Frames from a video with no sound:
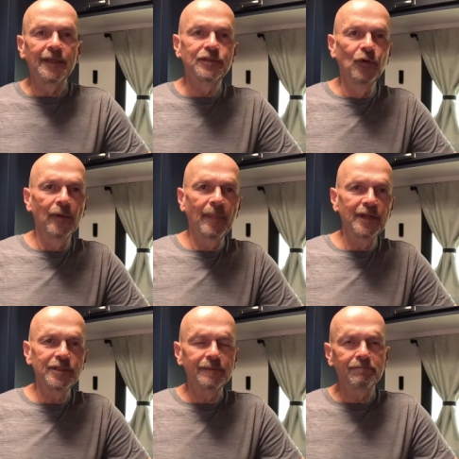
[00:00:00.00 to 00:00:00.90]
It's your
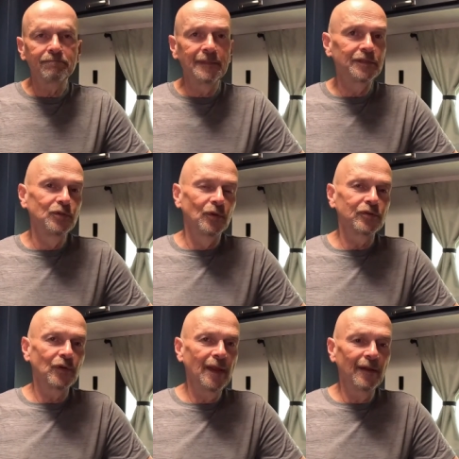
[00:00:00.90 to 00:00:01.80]
budget, it's your
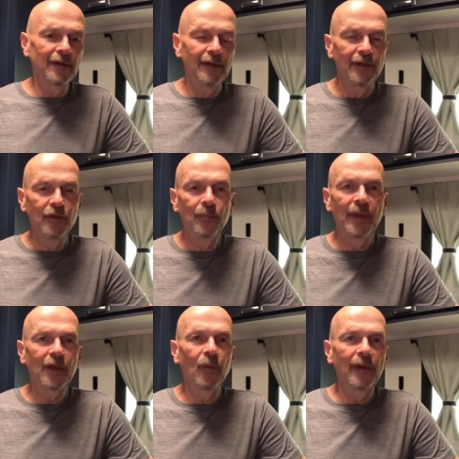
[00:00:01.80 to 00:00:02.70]
trailer, you
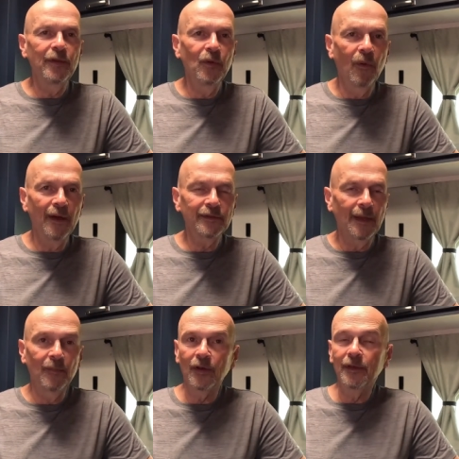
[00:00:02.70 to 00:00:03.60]
pick what you want.
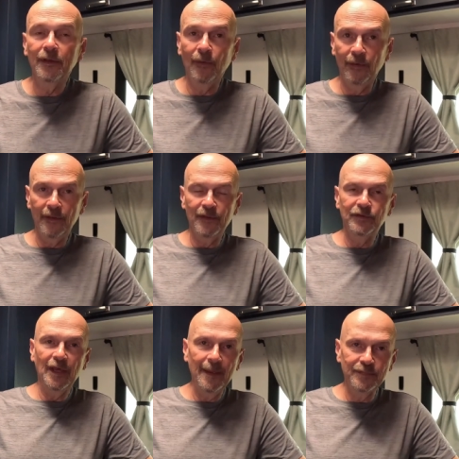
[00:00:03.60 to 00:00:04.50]
I'm not going to go into the
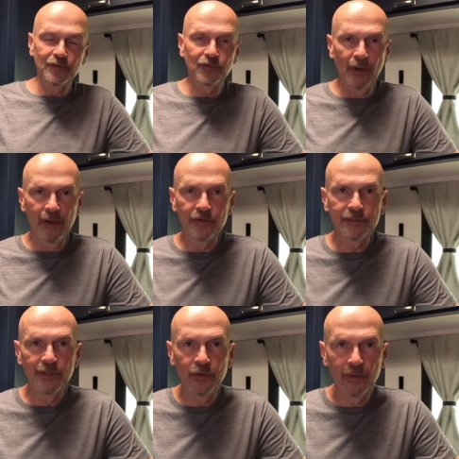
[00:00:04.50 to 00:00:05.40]
types of
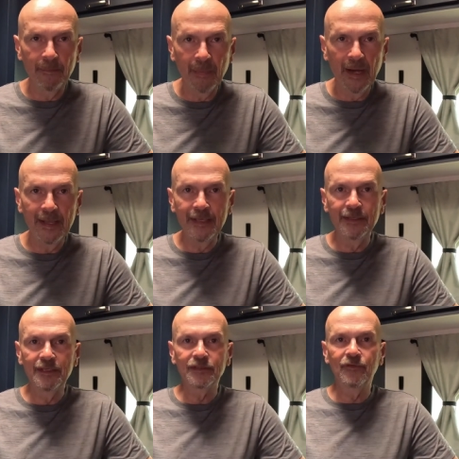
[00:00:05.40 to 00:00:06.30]
trailers that you can buy
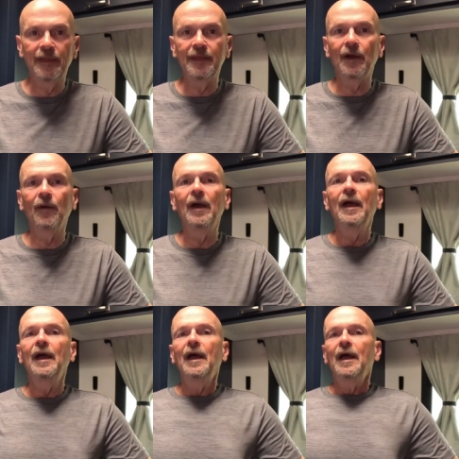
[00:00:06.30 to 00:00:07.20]
in this video,
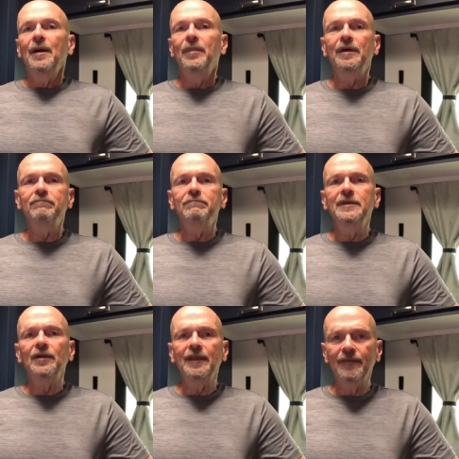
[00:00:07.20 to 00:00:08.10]
but
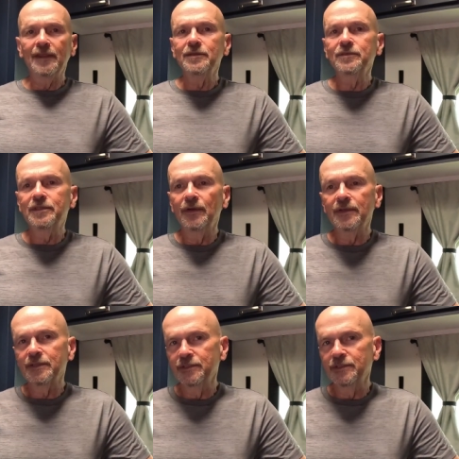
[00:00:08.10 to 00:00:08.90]
you know, give that some serious